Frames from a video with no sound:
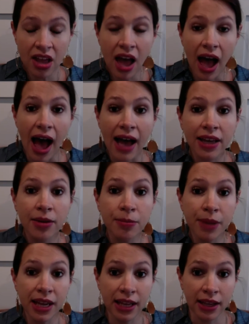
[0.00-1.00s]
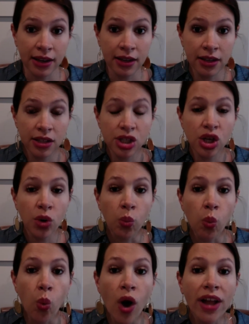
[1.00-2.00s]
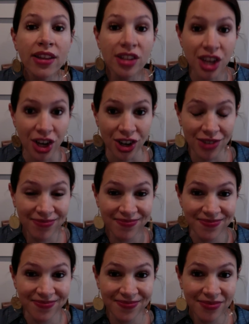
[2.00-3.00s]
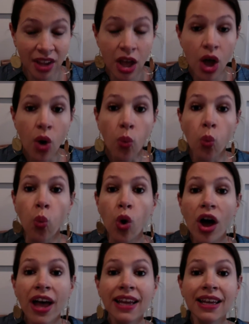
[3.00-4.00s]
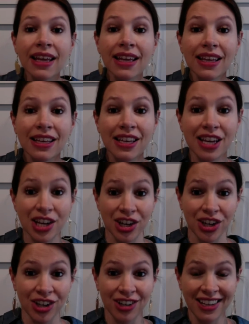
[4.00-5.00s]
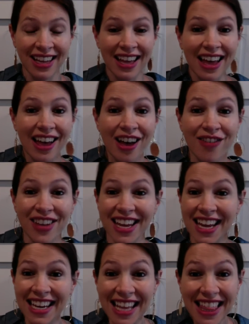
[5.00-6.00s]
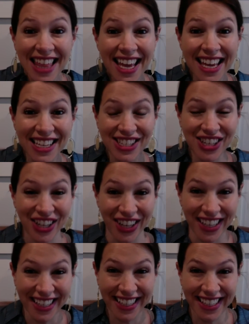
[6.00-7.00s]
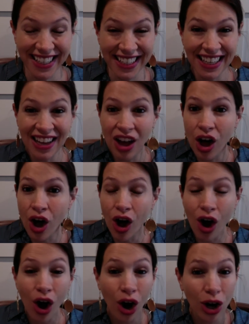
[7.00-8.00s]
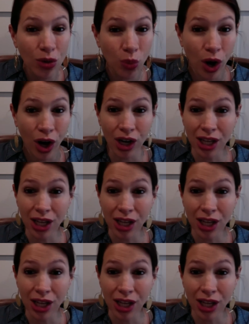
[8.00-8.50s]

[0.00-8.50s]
I committed to 1 year. 1 year of anything it took. Hard work,